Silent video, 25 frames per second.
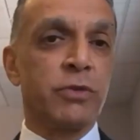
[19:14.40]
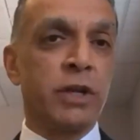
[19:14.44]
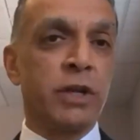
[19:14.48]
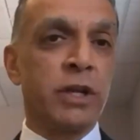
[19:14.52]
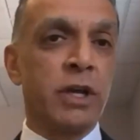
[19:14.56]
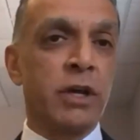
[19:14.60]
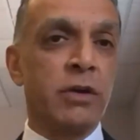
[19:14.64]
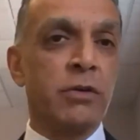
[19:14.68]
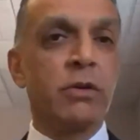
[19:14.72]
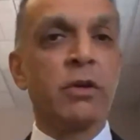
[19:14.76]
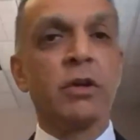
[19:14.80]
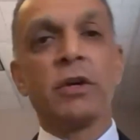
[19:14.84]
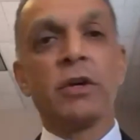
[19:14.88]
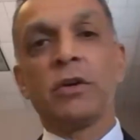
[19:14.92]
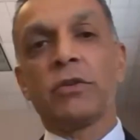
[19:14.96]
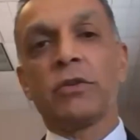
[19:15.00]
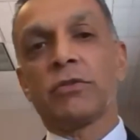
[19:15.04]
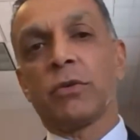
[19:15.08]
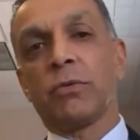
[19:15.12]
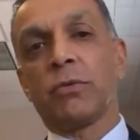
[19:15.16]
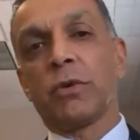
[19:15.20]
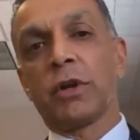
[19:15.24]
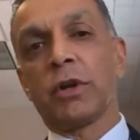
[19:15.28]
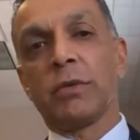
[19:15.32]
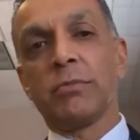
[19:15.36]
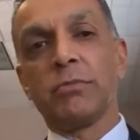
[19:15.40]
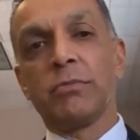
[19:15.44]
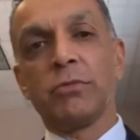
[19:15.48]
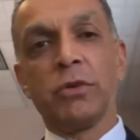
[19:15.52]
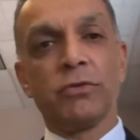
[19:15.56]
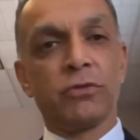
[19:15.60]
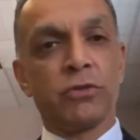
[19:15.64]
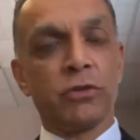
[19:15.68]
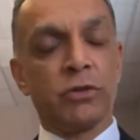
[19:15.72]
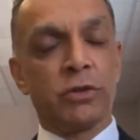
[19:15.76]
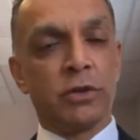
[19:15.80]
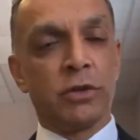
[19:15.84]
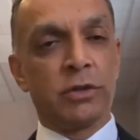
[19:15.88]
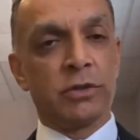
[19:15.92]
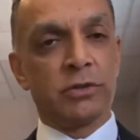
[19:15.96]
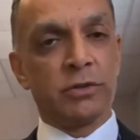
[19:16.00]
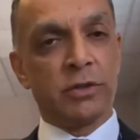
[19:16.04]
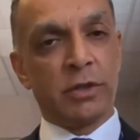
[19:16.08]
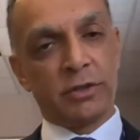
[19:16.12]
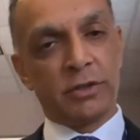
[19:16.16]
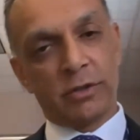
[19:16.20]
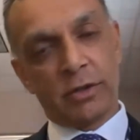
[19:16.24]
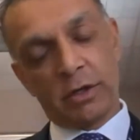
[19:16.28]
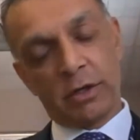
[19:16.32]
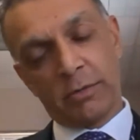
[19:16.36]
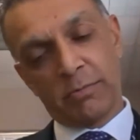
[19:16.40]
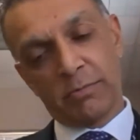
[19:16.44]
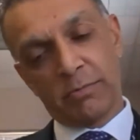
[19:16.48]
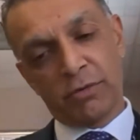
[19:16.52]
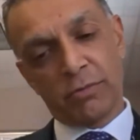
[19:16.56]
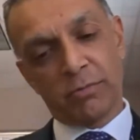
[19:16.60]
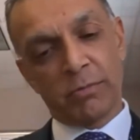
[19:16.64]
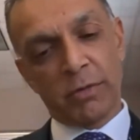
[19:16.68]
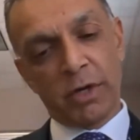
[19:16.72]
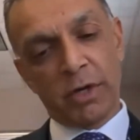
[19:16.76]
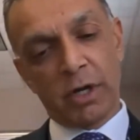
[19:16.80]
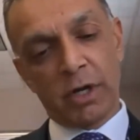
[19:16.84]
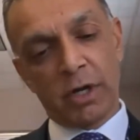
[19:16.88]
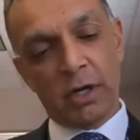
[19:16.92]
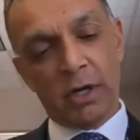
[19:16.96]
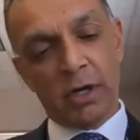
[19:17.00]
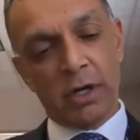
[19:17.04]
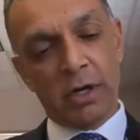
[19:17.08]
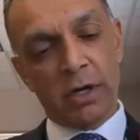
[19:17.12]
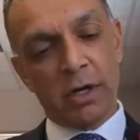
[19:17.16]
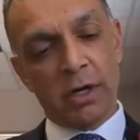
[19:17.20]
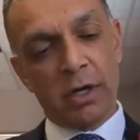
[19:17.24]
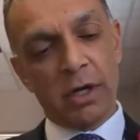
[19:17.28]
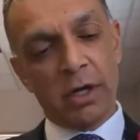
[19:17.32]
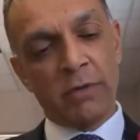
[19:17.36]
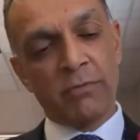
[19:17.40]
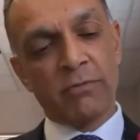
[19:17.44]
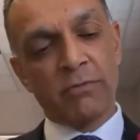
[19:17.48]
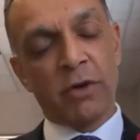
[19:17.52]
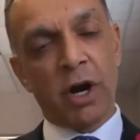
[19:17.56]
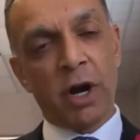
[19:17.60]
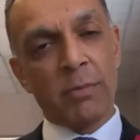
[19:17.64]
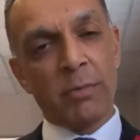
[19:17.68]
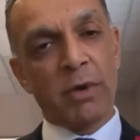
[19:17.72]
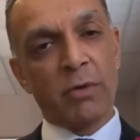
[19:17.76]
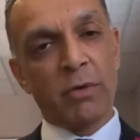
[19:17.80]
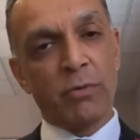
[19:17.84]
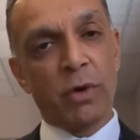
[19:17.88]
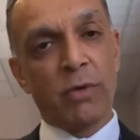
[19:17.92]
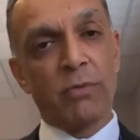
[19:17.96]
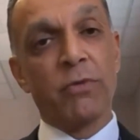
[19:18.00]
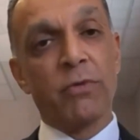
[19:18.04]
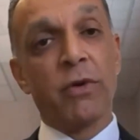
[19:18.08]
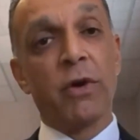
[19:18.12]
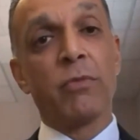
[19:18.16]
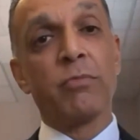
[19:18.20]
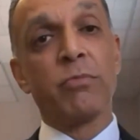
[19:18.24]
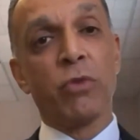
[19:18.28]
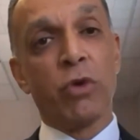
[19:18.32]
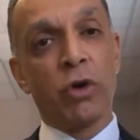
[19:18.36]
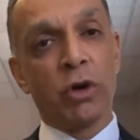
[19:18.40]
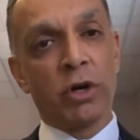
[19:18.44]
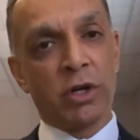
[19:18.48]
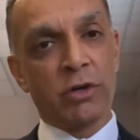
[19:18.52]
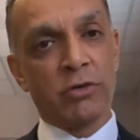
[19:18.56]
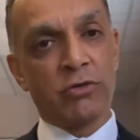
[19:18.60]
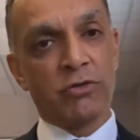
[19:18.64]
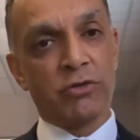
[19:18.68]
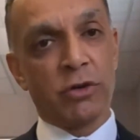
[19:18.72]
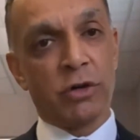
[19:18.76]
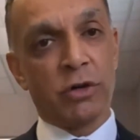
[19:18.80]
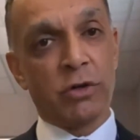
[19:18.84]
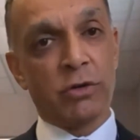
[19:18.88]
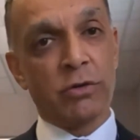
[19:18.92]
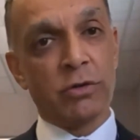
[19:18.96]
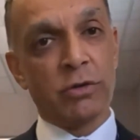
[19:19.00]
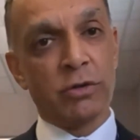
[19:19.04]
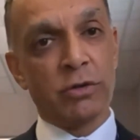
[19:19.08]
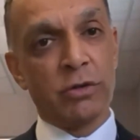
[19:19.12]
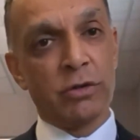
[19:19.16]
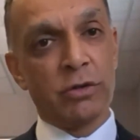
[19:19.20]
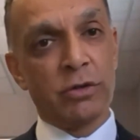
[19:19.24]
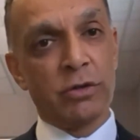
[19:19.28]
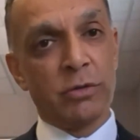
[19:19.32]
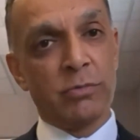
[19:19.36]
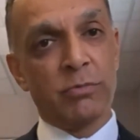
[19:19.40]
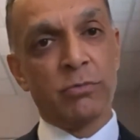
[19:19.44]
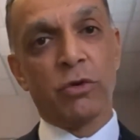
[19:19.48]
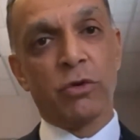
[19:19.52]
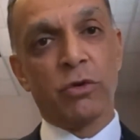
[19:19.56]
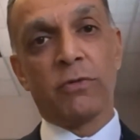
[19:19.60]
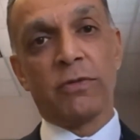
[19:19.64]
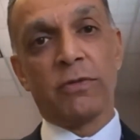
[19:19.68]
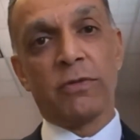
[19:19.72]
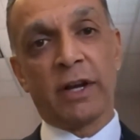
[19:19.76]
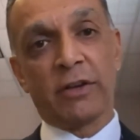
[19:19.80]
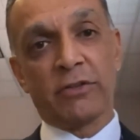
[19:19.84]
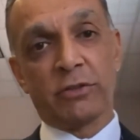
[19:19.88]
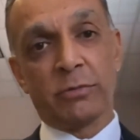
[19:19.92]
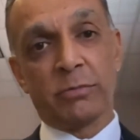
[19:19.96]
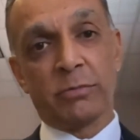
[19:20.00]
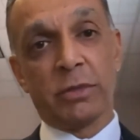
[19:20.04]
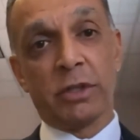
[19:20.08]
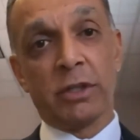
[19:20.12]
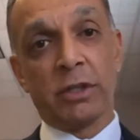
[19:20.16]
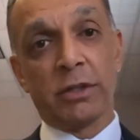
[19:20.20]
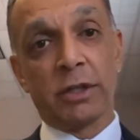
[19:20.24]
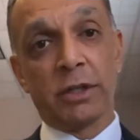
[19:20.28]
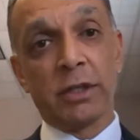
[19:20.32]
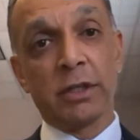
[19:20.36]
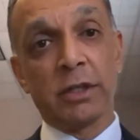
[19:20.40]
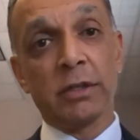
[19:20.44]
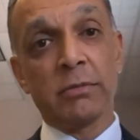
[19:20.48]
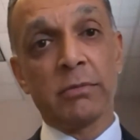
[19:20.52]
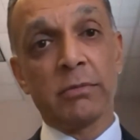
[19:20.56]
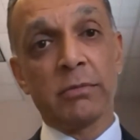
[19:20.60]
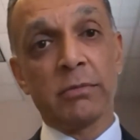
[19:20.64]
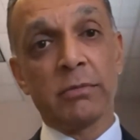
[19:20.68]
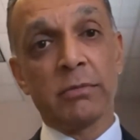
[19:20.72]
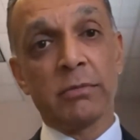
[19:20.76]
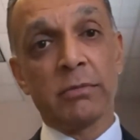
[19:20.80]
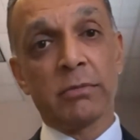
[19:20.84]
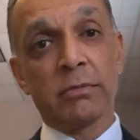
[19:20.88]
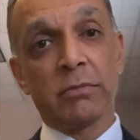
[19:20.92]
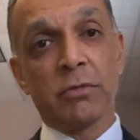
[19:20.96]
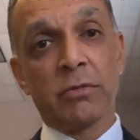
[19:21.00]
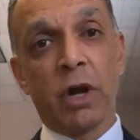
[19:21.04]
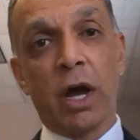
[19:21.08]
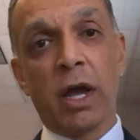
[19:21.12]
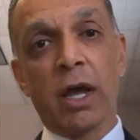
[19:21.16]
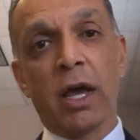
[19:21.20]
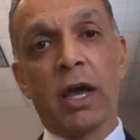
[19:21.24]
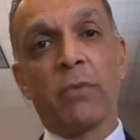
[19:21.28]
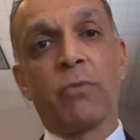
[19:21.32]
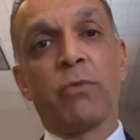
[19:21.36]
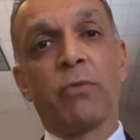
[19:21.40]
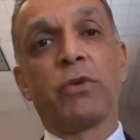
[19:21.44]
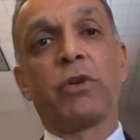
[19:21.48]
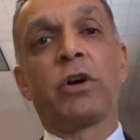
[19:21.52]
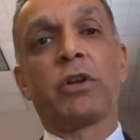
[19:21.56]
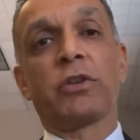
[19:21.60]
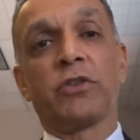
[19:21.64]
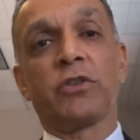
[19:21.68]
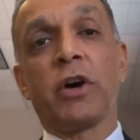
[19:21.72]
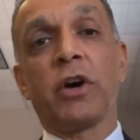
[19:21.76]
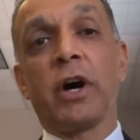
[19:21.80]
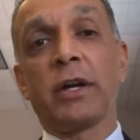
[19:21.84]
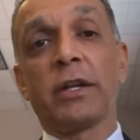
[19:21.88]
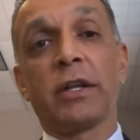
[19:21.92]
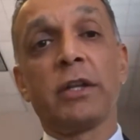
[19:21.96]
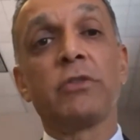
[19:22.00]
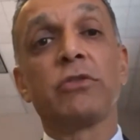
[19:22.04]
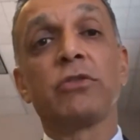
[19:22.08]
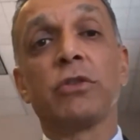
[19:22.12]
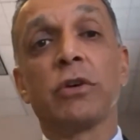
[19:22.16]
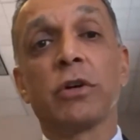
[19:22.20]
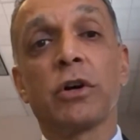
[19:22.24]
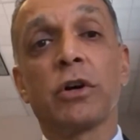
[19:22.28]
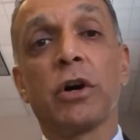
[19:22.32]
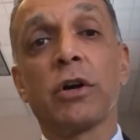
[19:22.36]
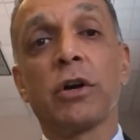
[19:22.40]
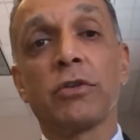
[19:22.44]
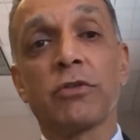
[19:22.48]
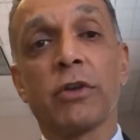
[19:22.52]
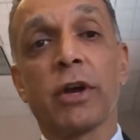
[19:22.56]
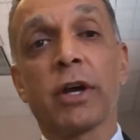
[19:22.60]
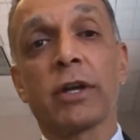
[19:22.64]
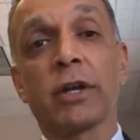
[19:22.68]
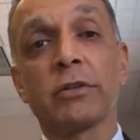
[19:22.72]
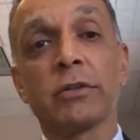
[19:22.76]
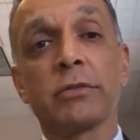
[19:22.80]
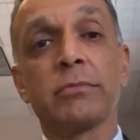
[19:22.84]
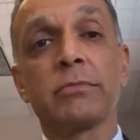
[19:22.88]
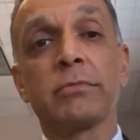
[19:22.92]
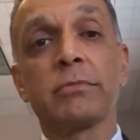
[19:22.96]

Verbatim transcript: right now, so we're going to move to a, a, a uh, environment where we have more control, more flexibility, right? And we're not tied into a contract